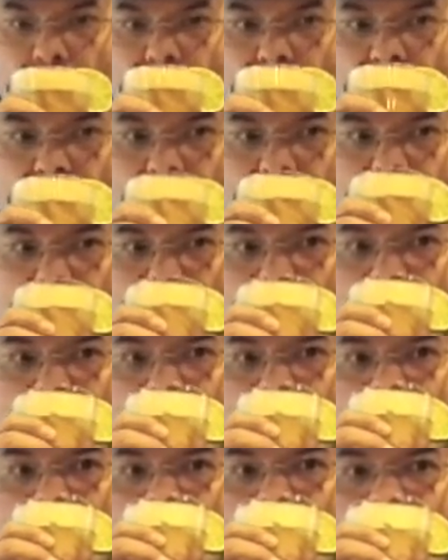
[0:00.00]

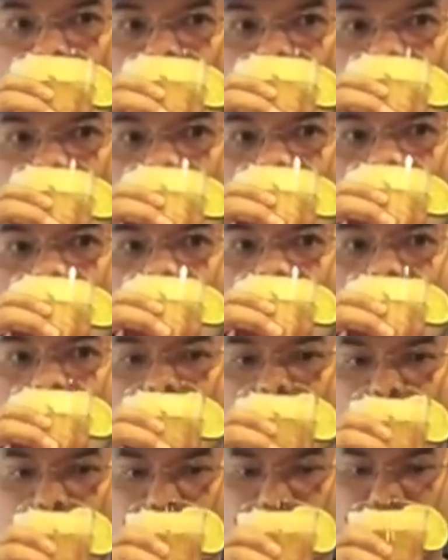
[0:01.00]

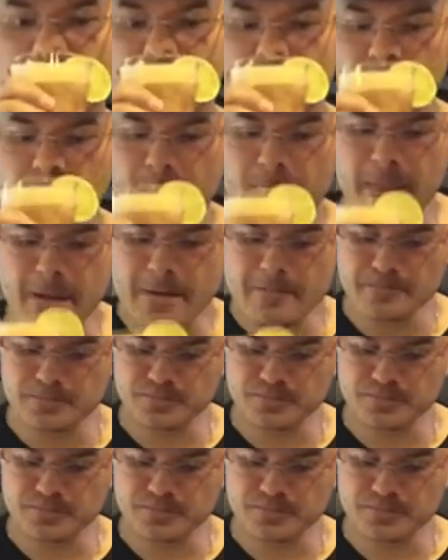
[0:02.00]
Nobody speaks.